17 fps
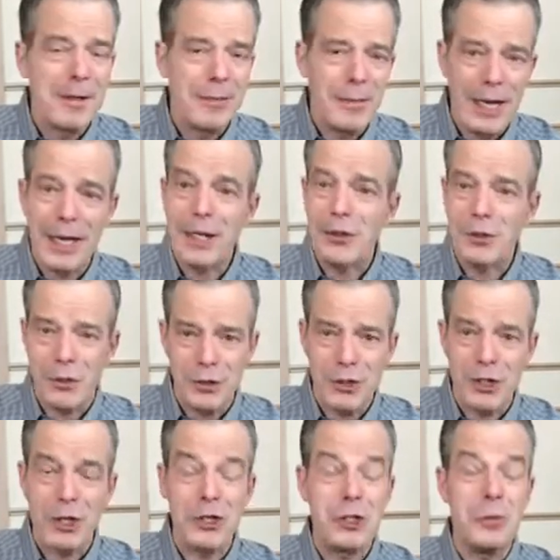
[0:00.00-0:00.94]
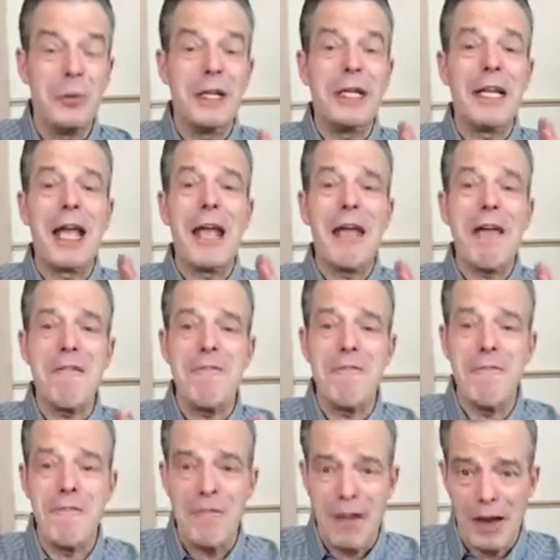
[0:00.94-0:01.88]
Petting turns out to be a
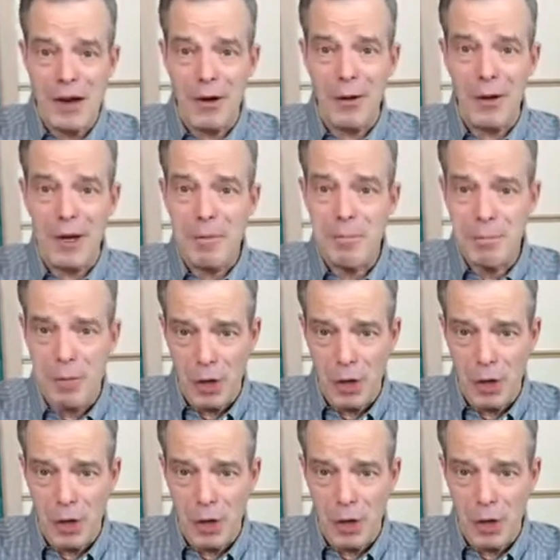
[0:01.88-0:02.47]
very